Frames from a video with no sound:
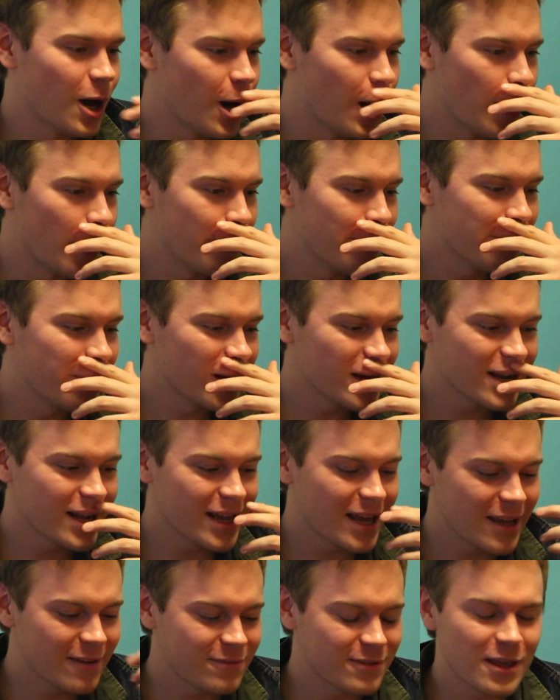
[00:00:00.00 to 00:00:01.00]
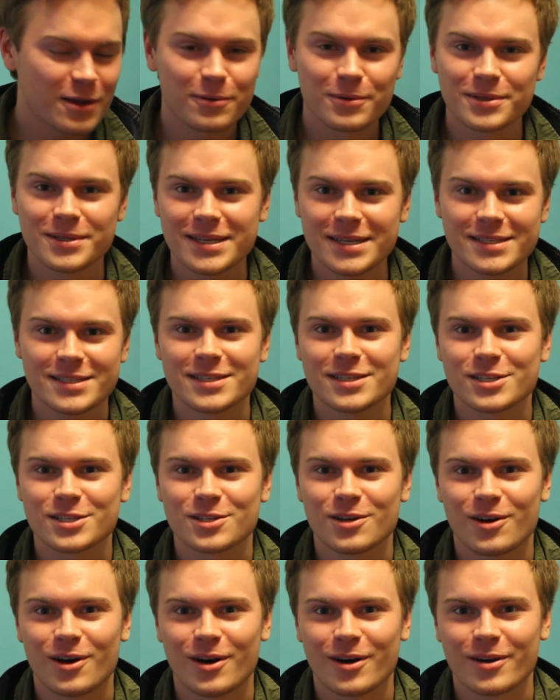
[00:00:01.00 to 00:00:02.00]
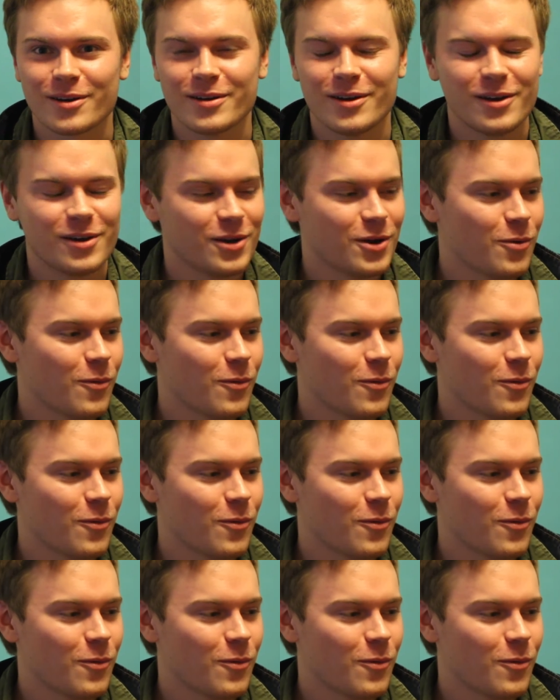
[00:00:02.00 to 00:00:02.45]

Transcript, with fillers: Um, but if they released this song